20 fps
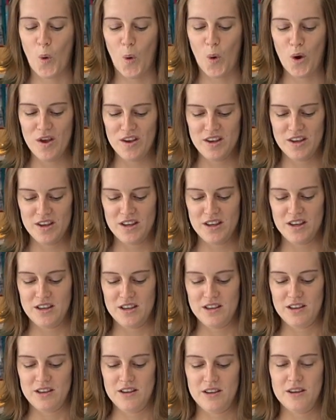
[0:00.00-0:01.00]
This is the
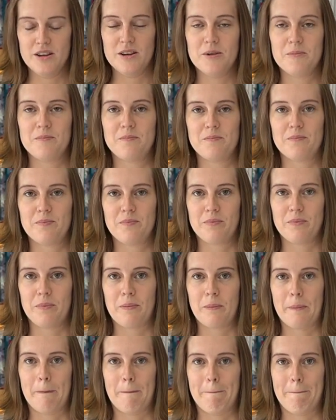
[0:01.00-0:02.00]
worst fabric ban
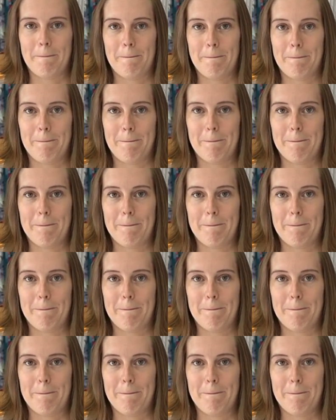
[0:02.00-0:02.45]
ever.